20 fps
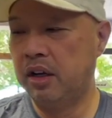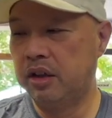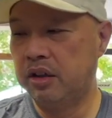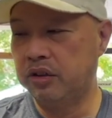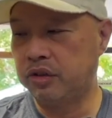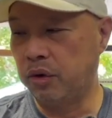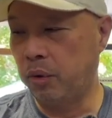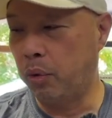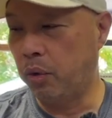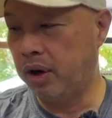
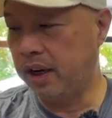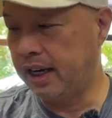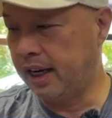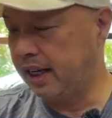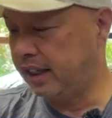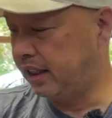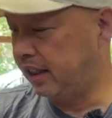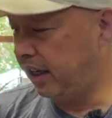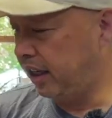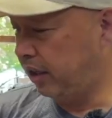So what I
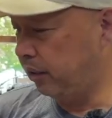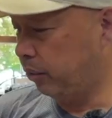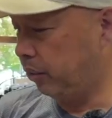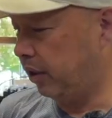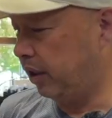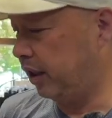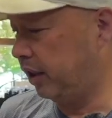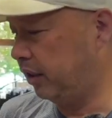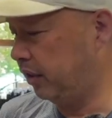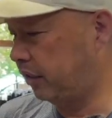did
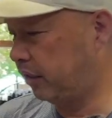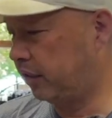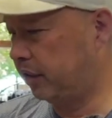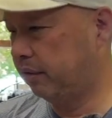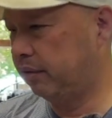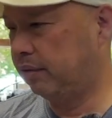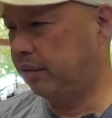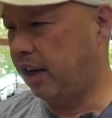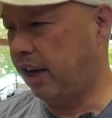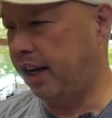was
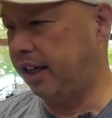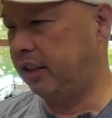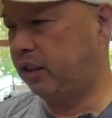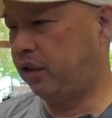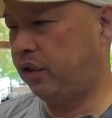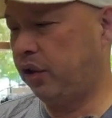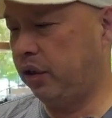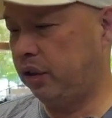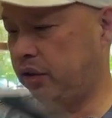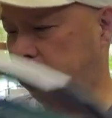I
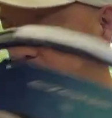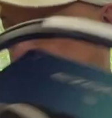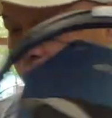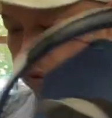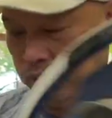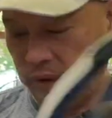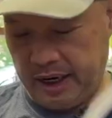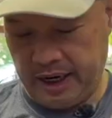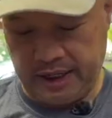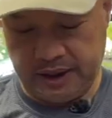took two
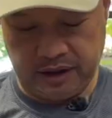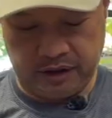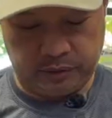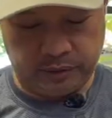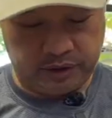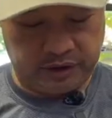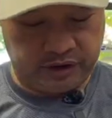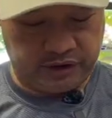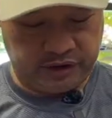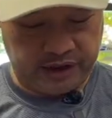rackets
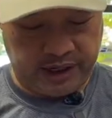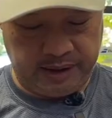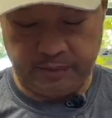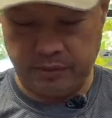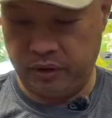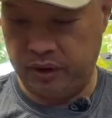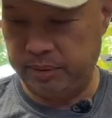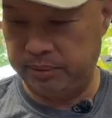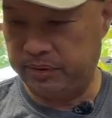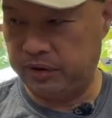with the same
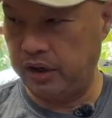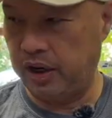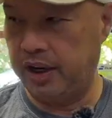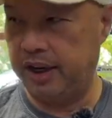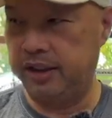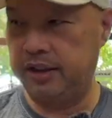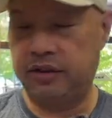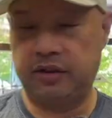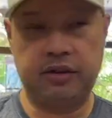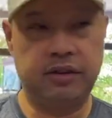grip
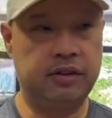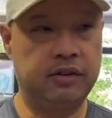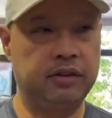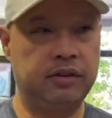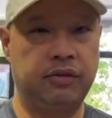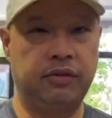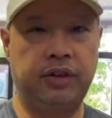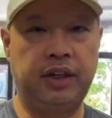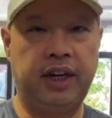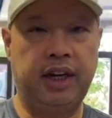size,
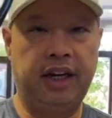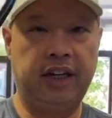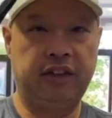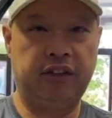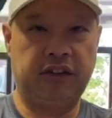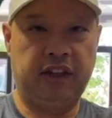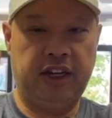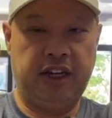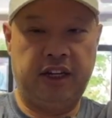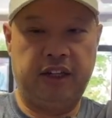
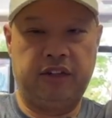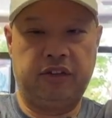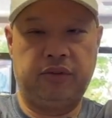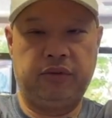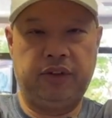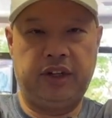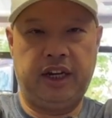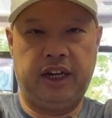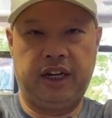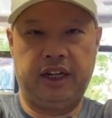3/8 and
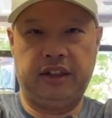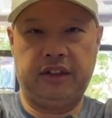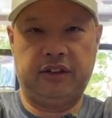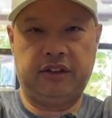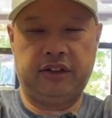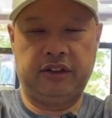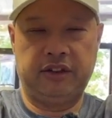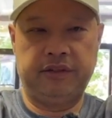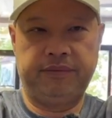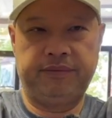
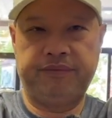3/8,